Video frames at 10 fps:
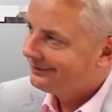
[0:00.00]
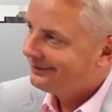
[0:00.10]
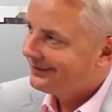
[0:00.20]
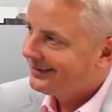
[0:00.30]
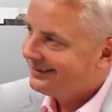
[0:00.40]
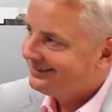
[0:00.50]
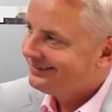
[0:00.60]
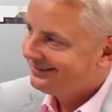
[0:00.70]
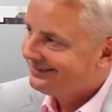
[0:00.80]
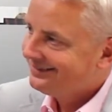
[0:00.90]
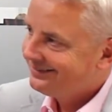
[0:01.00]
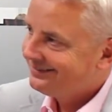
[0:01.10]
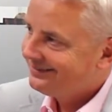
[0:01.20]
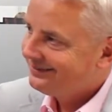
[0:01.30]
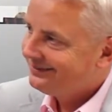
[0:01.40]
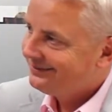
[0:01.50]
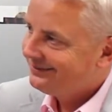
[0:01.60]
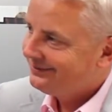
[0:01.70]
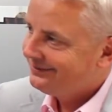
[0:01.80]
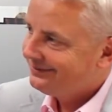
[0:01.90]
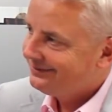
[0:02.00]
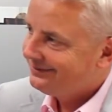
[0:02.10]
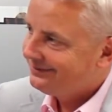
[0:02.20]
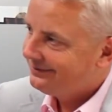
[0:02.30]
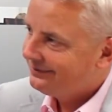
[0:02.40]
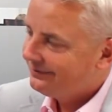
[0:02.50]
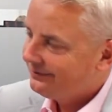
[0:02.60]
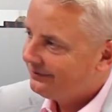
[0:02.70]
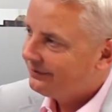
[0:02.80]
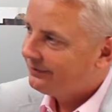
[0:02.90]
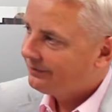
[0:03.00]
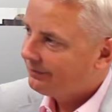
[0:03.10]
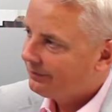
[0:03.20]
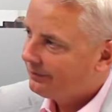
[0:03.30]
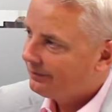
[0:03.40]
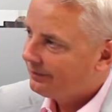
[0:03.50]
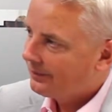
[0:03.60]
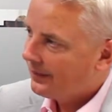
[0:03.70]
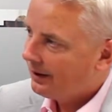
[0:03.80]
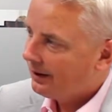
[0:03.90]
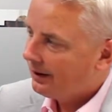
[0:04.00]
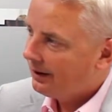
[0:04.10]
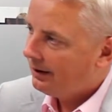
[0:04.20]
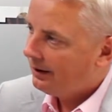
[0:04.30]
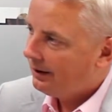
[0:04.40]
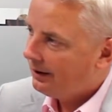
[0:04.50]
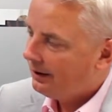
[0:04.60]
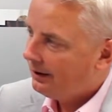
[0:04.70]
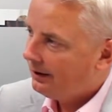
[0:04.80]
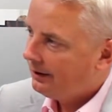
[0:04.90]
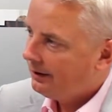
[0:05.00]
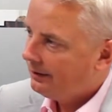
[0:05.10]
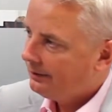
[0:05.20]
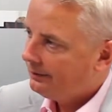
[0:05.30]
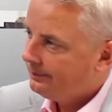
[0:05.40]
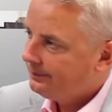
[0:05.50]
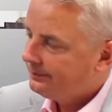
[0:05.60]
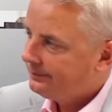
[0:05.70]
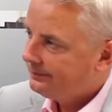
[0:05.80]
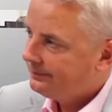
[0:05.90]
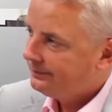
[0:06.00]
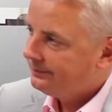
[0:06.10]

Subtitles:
(not speaking)